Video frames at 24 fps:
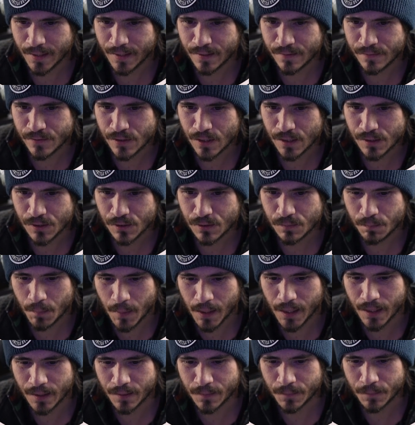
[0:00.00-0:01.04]
that gives us.
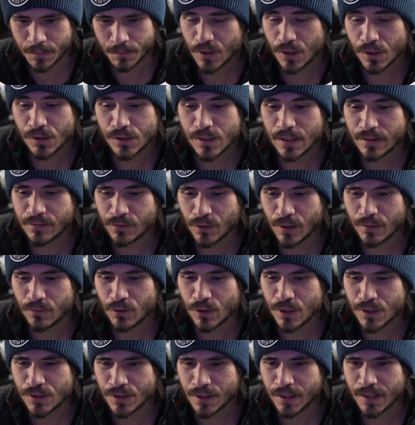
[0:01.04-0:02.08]
Man, it's going to take
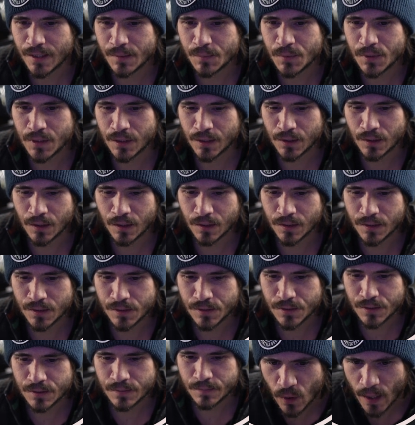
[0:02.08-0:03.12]
forever because I upscale all
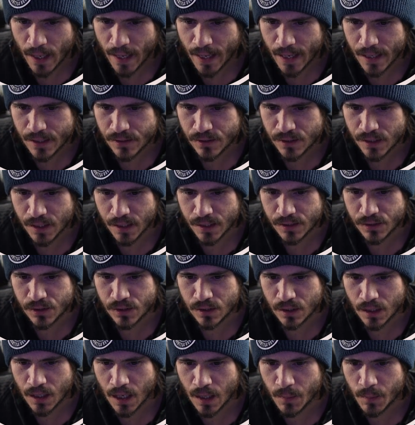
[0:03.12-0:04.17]
these. So as
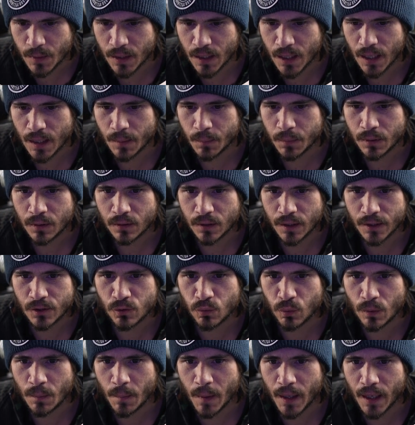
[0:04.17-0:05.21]
it's coming up,
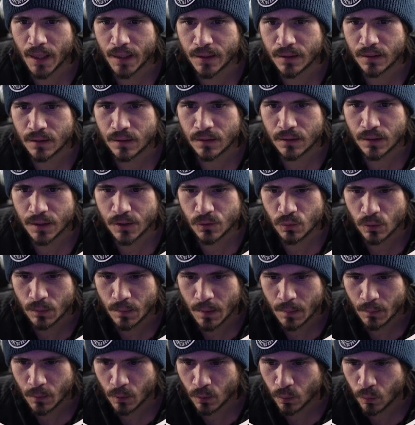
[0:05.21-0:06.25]
let's
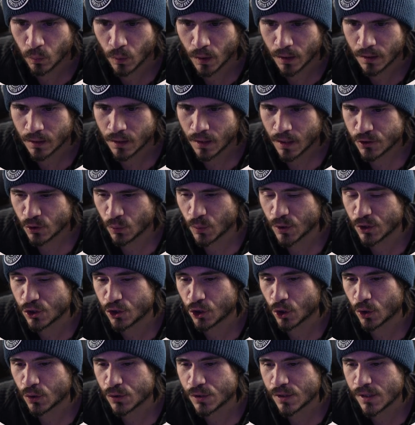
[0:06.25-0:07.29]
remember what. So we
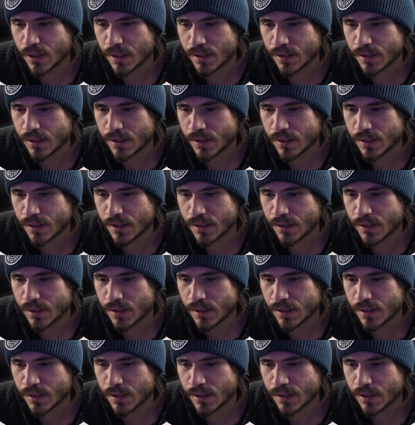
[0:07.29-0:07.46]
chose